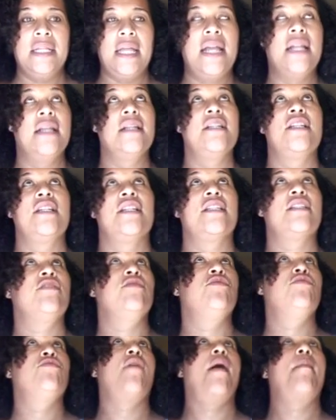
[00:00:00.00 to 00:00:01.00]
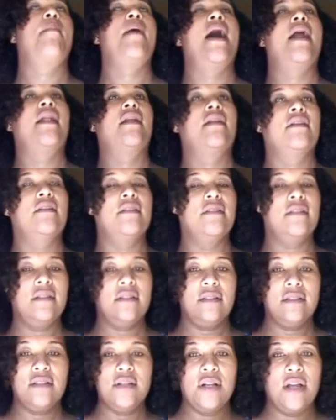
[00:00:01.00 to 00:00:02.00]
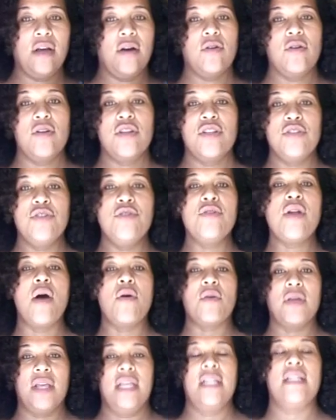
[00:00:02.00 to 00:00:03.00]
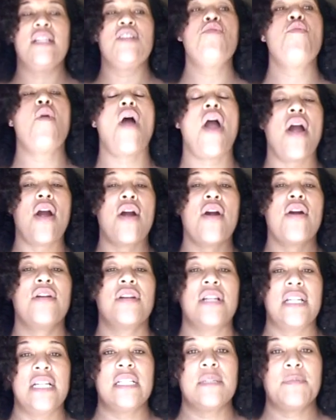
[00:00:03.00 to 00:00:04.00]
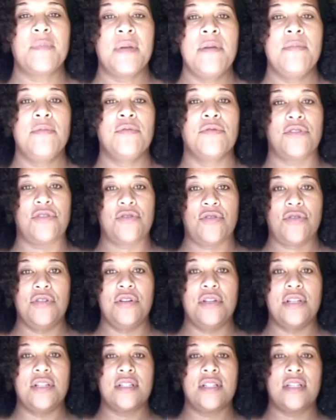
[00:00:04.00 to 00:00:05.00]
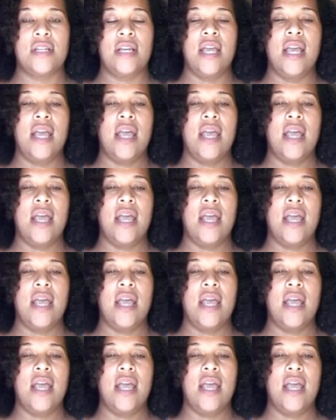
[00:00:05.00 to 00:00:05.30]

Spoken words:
They didn't just drop out of the, you know, you earn these people's trust.